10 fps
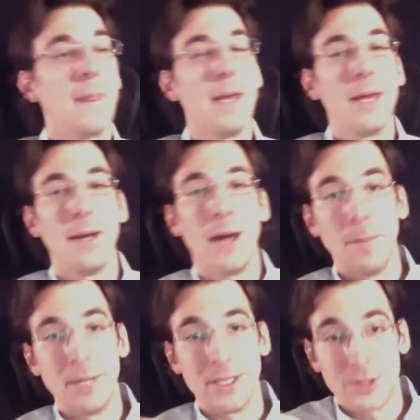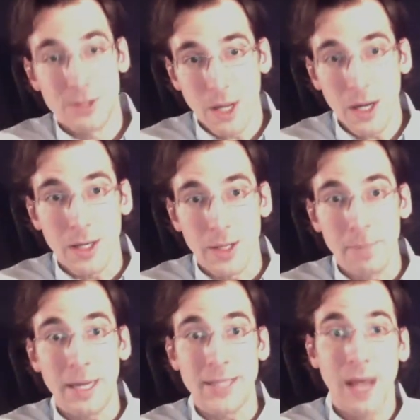And I'm going to start it
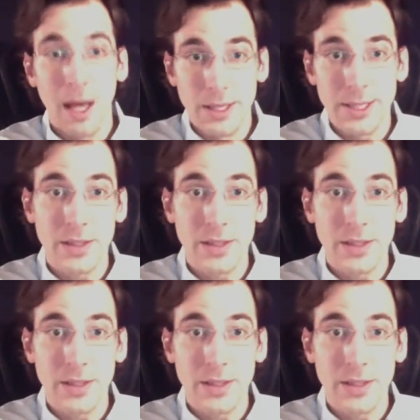by telling the